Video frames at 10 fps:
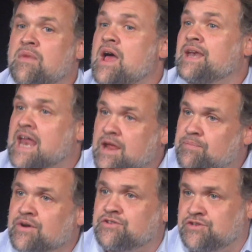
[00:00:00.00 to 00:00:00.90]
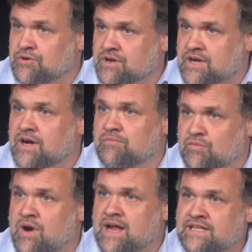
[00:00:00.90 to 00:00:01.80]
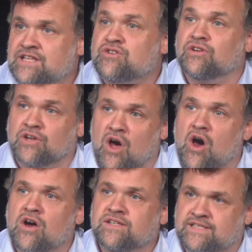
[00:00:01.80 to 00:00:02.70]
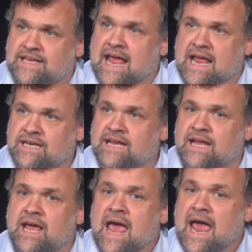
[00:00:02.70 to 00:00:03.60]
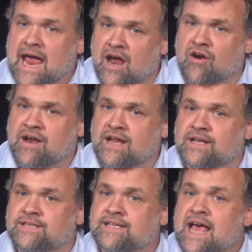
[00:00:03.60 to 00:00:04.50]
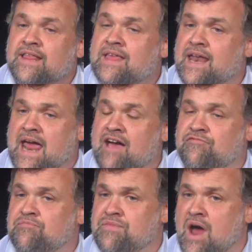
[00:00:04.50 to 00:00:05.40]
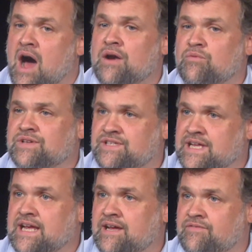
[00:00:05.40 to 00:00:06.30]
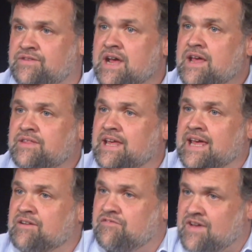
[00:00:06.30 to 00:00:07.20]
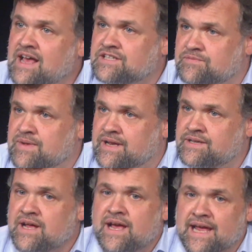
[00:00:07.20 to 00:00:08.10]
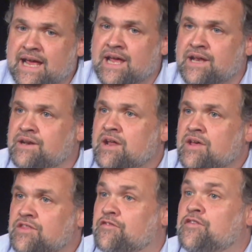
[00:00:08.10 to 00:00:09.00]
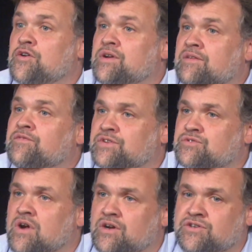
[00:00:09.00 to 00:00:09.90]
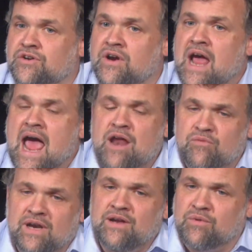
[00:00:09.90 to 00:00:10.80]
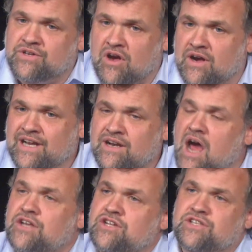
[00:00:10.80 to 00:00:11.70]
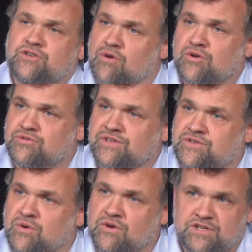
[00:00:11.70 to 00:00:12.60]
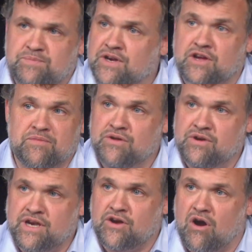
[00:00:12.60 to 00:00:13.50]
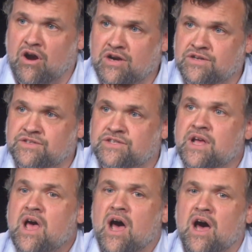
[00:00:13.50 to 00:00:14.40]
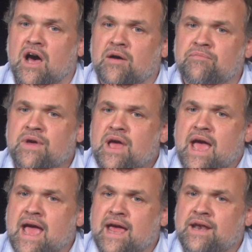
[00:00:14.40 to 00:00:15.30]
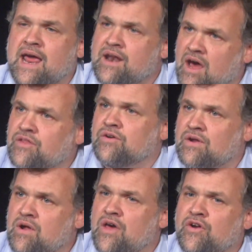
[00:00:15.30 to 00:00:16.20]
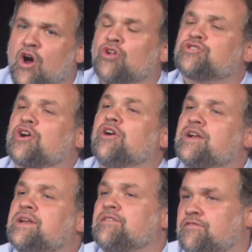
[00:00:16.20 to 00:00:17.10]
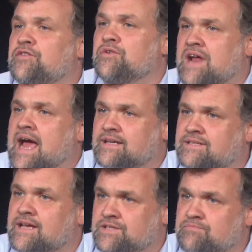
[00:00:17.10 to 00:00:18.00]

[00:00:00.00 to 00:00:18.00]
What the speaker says: Napier-Suticum, right? These are long-standing areas that have not received the investment in the food infrastructure. And really, we're talking not just grocery stores, but community gardens and other alternative food access